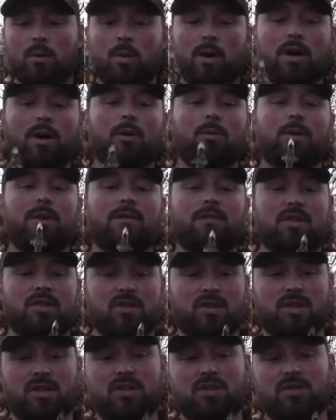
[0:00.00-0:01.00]
will
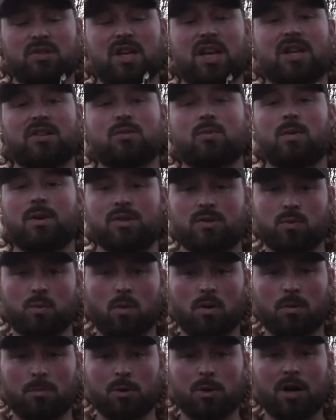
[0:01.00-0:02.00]
revisit this test when it's
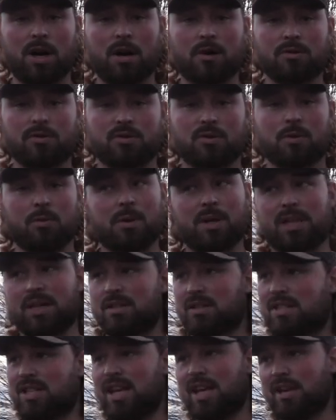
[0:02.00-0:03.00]
warmer out so we
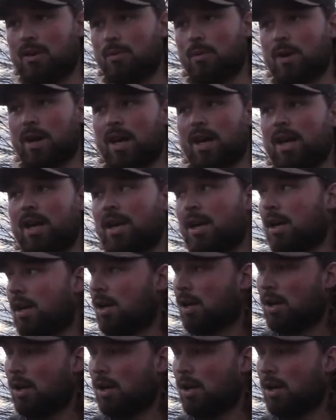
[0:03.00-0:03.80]
can take away